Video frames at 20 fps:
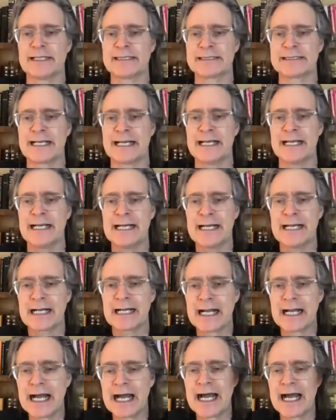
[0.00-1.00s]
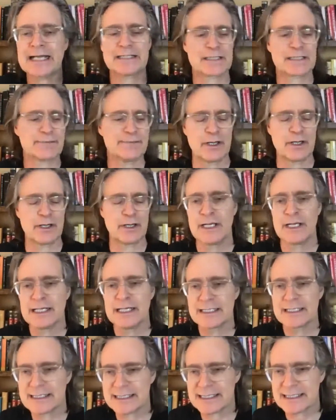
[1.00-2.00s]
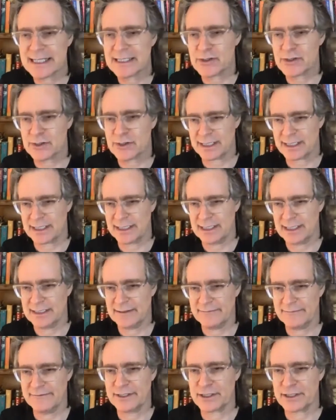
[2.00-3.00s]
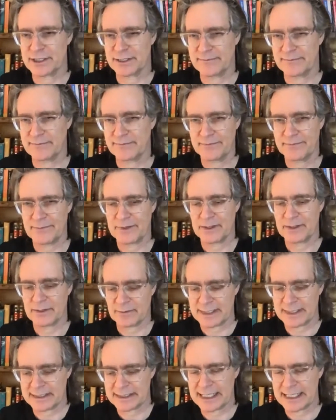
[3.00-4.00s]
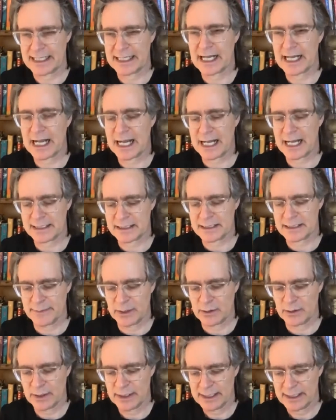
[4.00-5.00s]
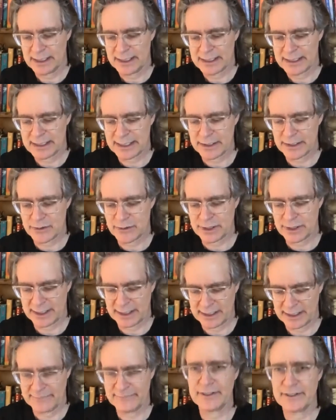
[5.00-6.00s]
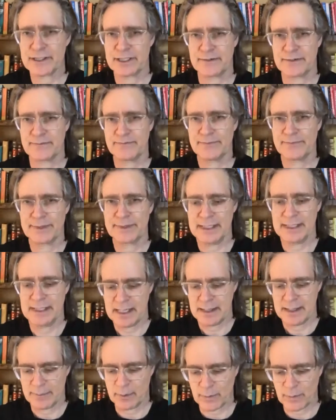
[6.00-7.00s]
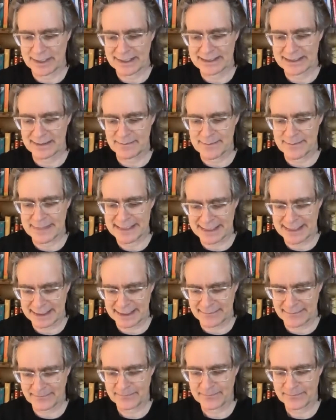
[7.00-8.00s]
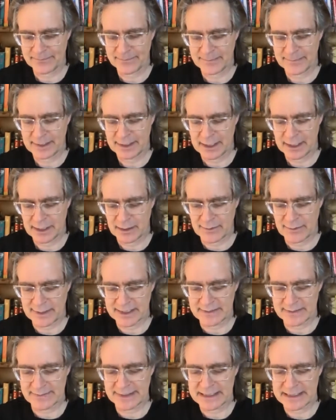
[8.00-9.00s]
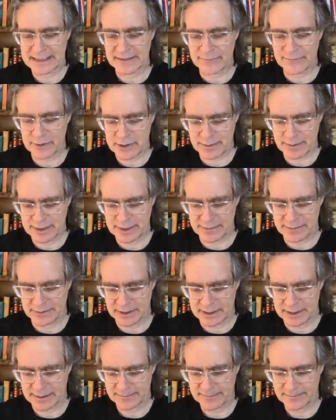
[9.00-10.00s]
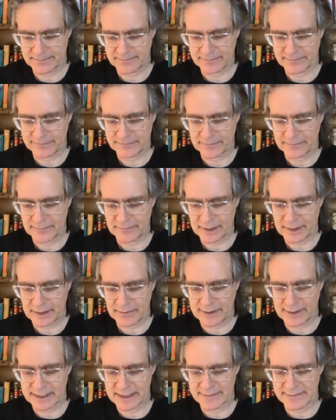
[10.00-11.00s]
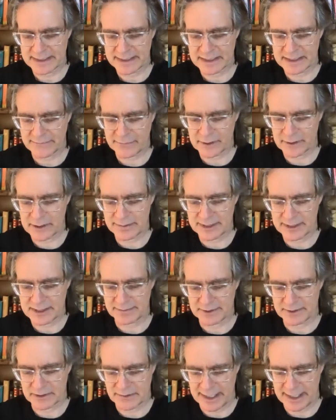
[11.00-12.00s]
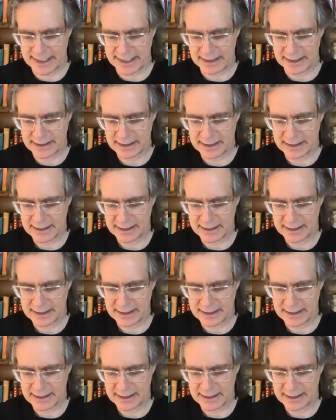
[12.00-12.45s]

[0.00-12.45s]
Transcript: It's a cosmocentric vision, right? It's a cosmocentric vision. But what is it missing? Right, it's missing first principles, right? It's missing first principles, right?